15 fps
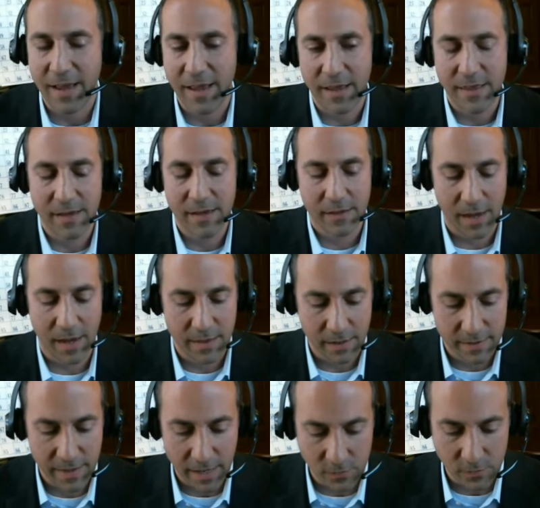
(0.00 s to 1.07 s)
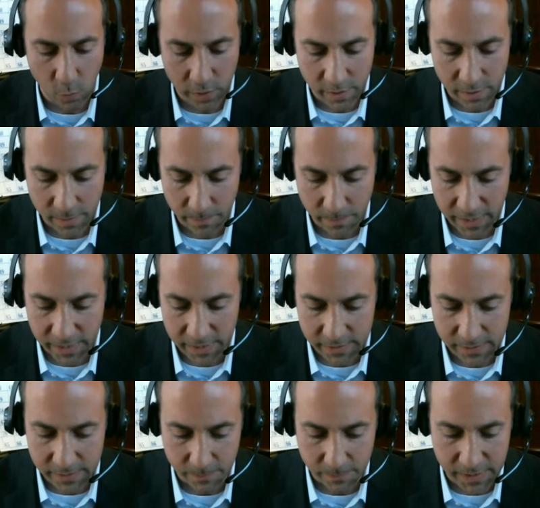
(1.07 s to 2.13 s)
I think I think that's one of the
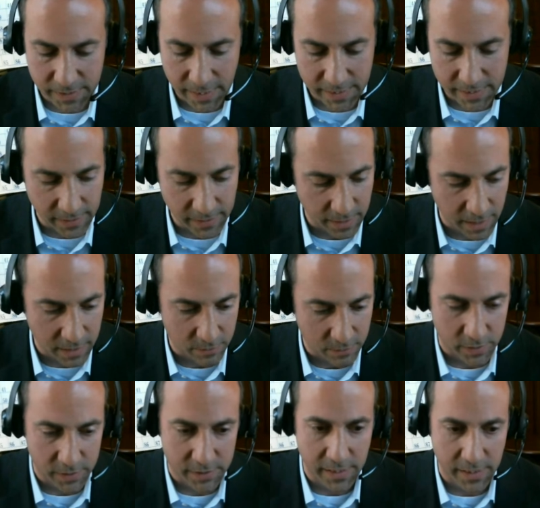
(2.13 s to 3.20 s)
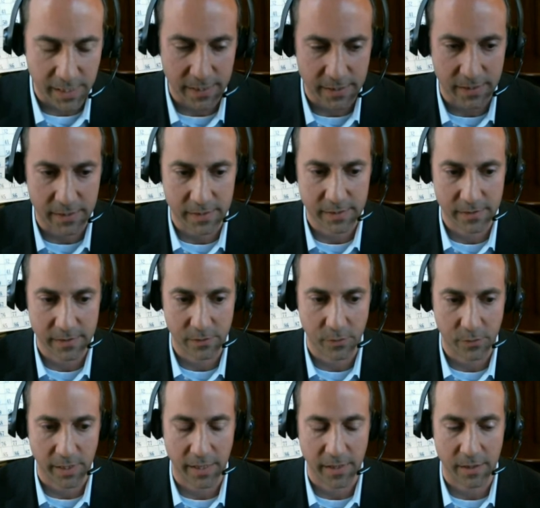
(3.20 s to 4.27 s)
biggest mistakes that a lot of real estate agents
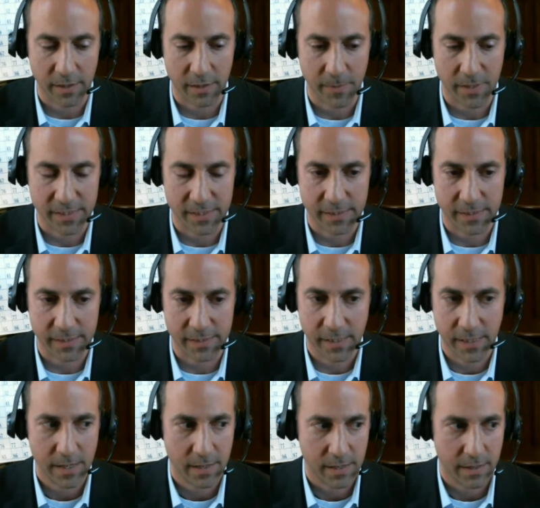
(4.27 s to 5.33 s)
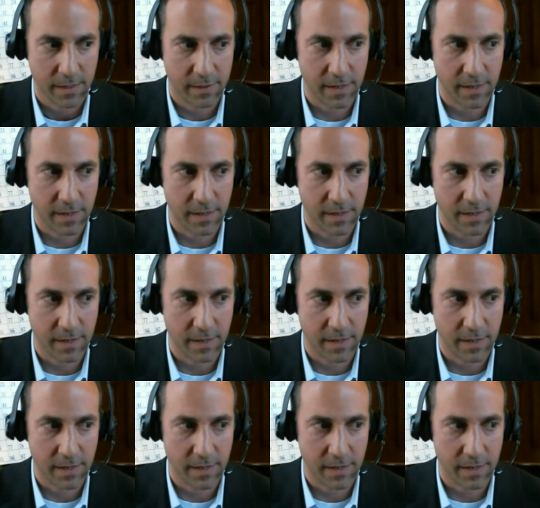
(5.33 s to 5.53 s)
who are getting in the business mm-hmm.